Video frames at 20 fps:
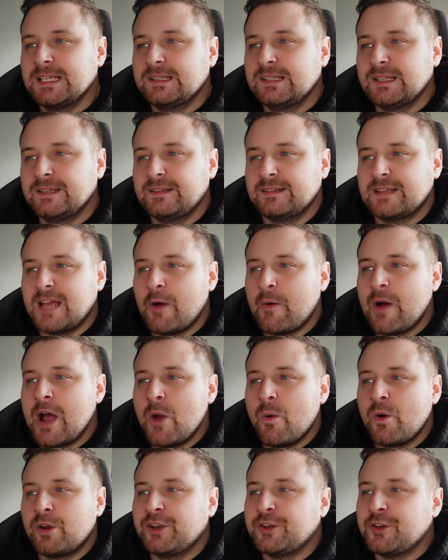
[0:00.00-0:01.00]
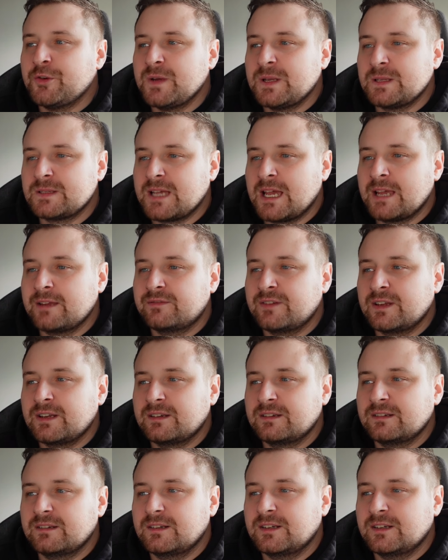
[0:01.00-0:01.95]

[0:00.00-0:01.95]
this is how I want to do it type thing.